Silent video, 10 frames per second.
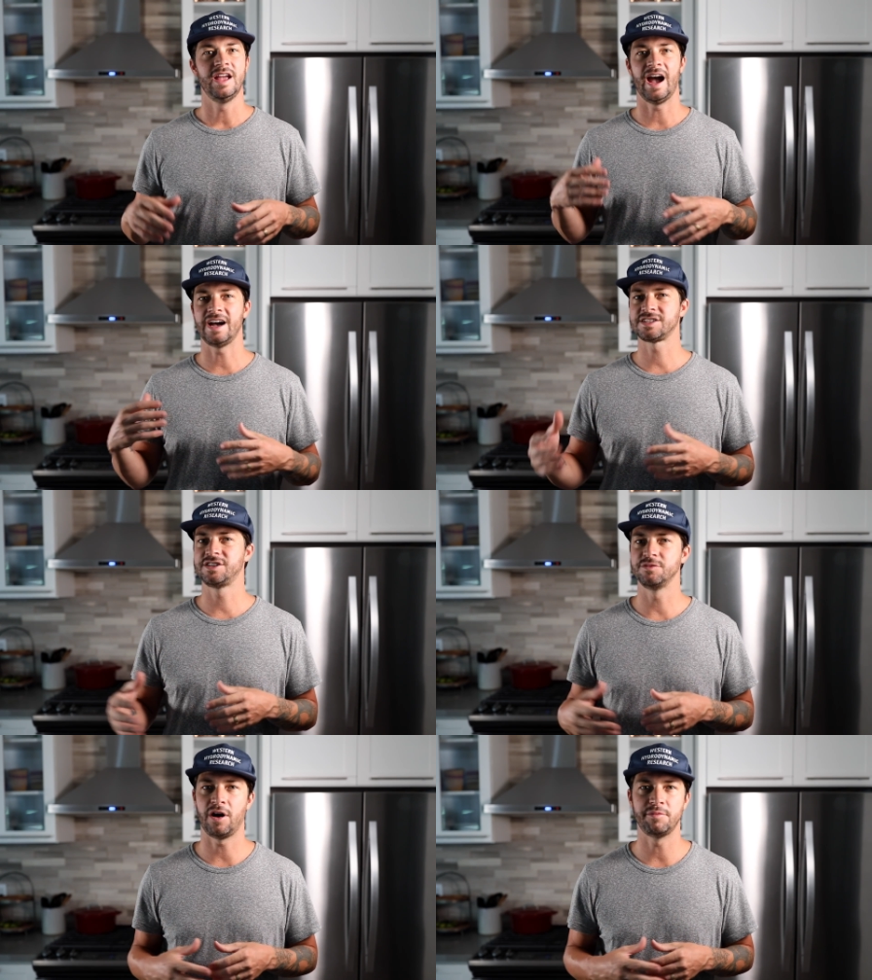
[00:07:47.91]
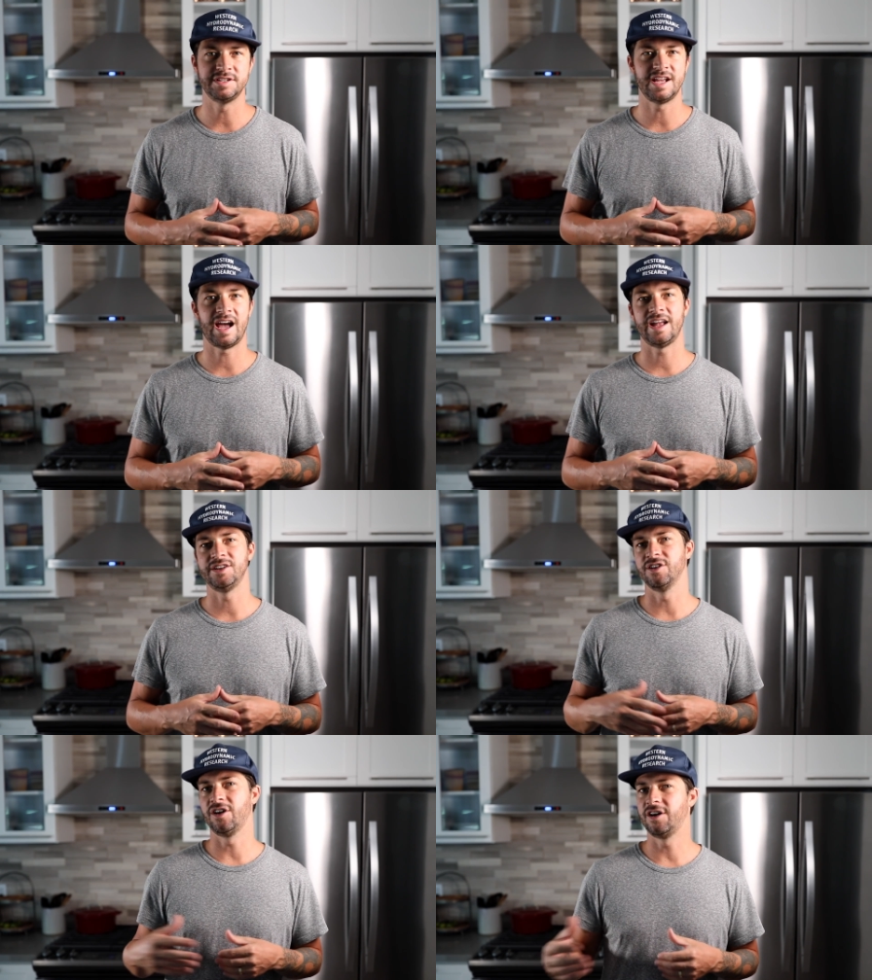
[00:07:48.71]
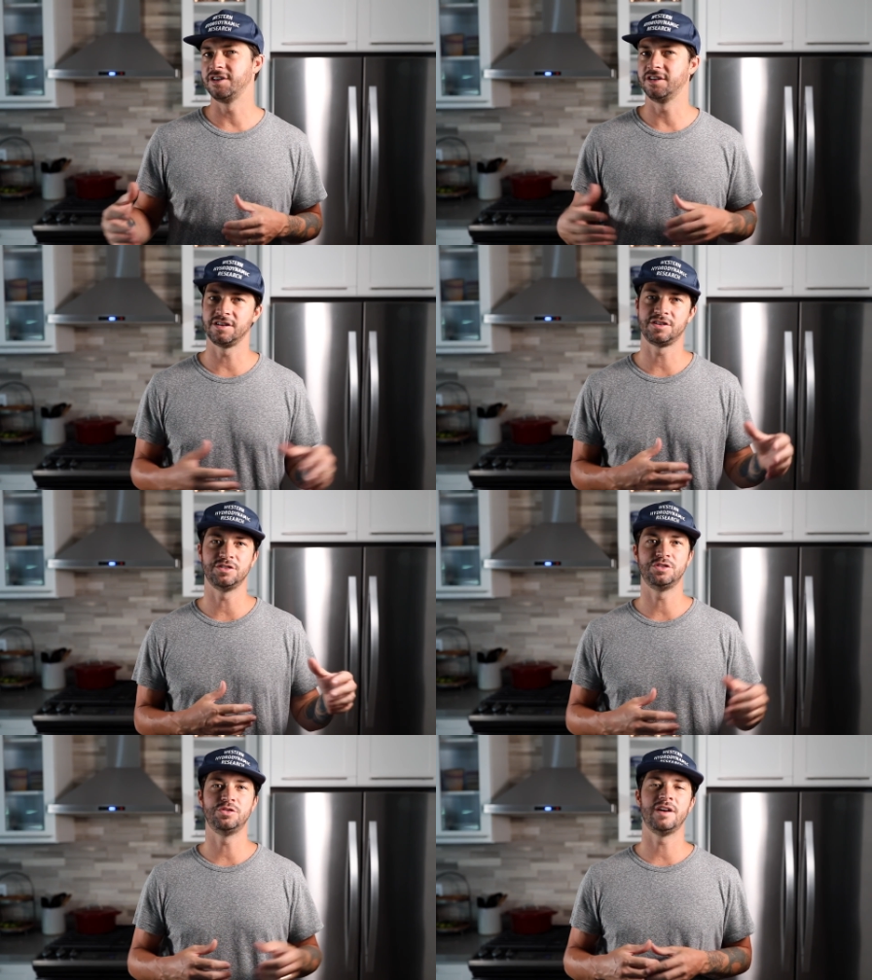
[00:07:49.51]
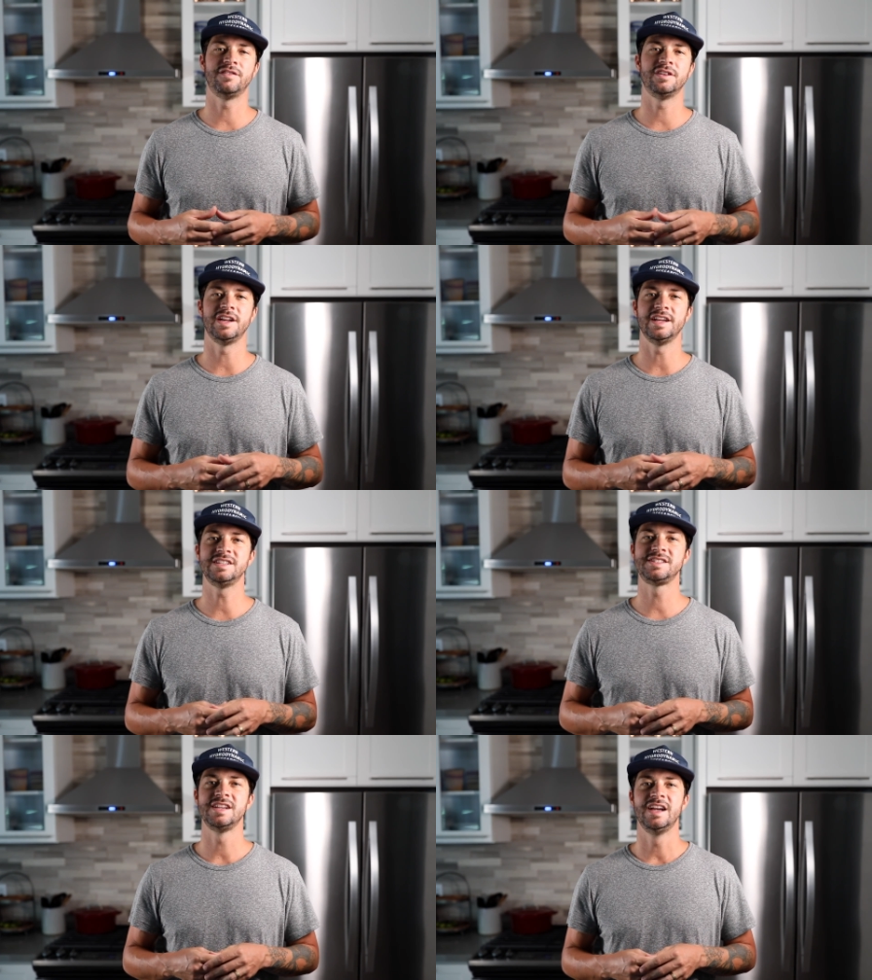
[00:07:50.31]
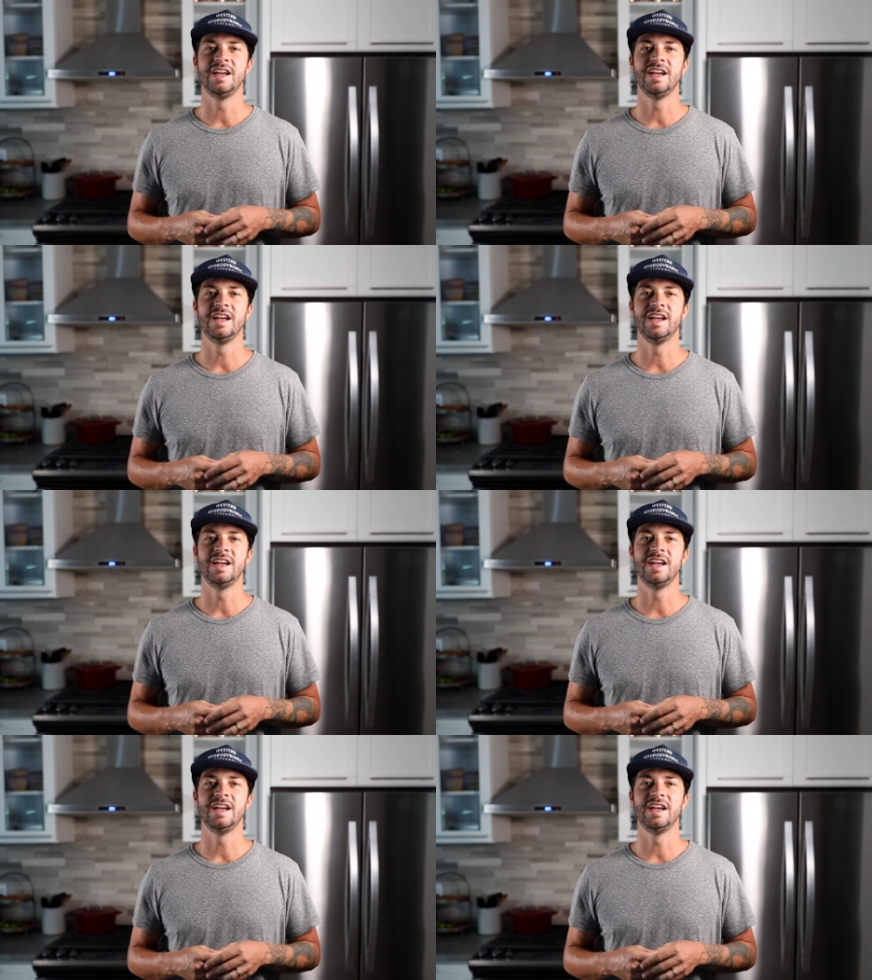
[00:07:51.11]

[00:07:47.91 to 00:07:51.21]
Ask your mom and dad, your aunt and uncle, whoever it is,